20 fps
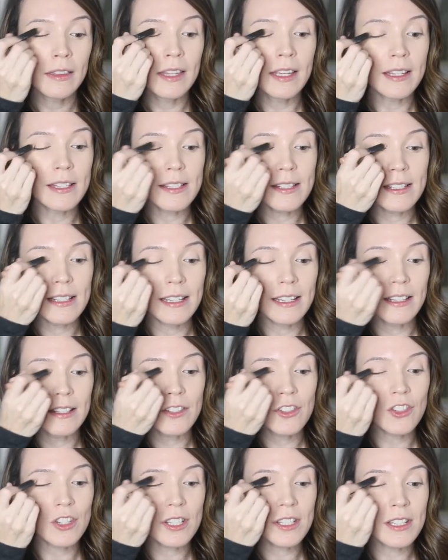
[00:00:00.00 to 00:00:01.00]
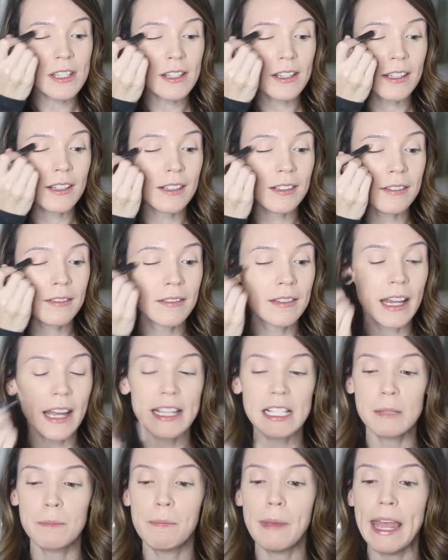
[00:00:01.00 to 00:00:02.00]
This is just a
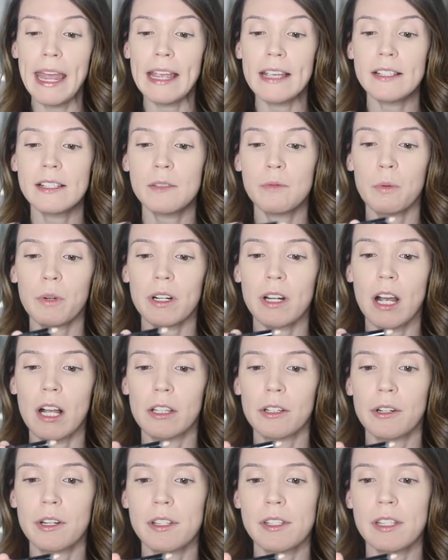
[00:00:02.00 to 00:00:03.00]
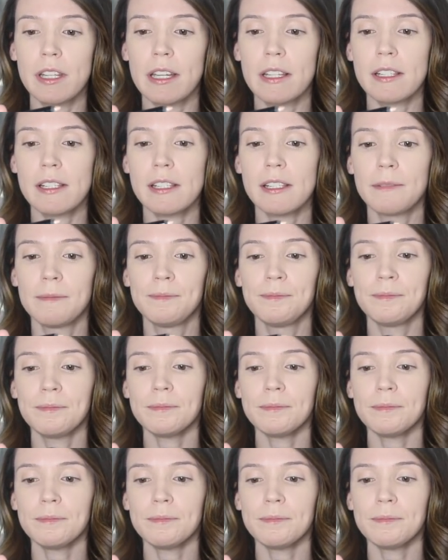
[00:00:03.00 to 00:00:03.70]
nice base. What color is this?